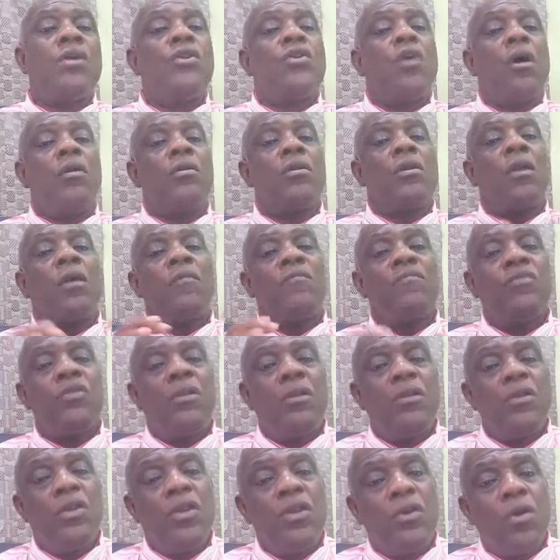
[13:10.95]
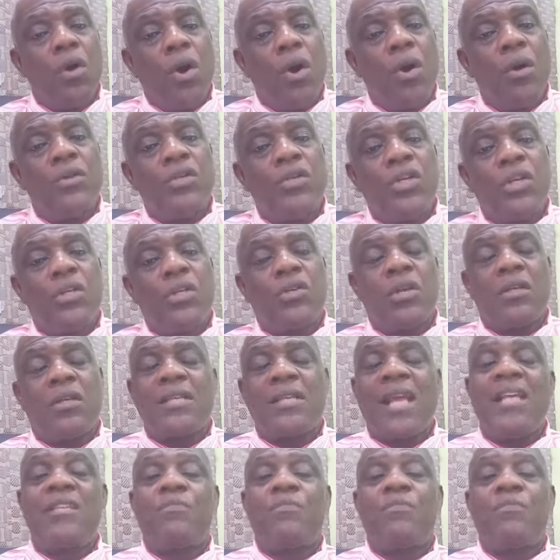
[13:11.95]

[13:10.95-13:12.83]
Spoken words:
Don't love, you know, Jesus